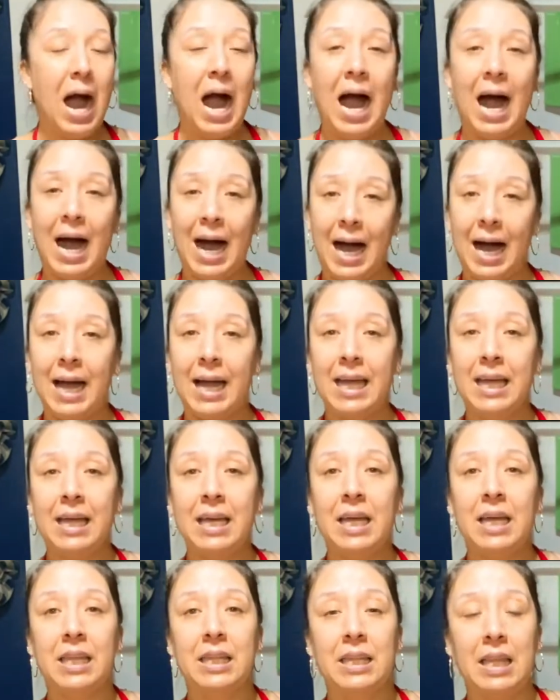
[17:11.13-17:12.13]

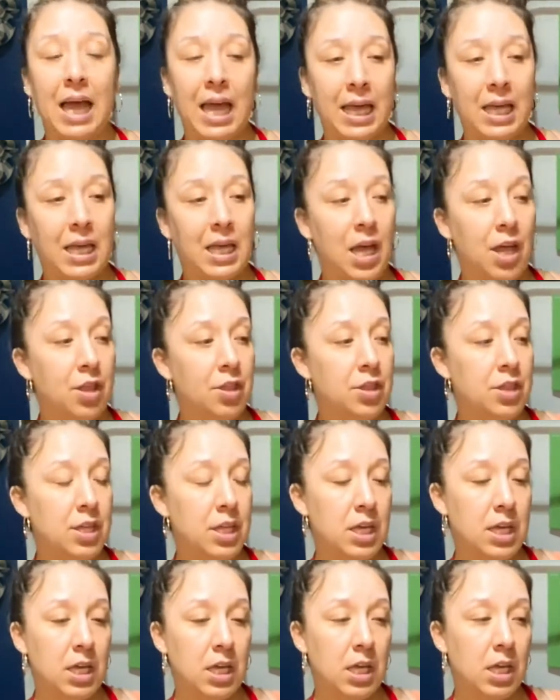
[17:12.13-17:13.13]
I like
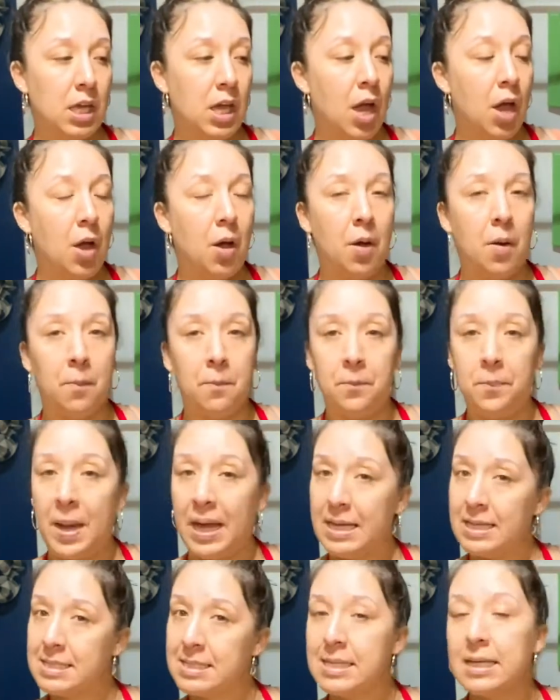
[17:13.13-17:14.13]
the
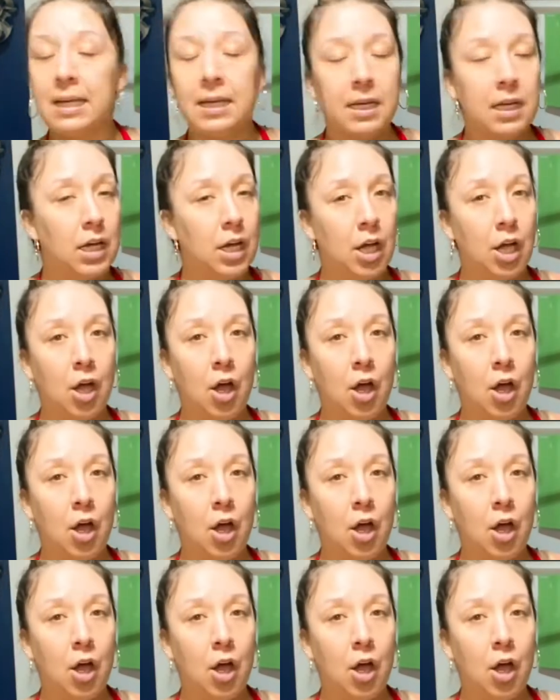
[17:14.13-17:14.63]
basic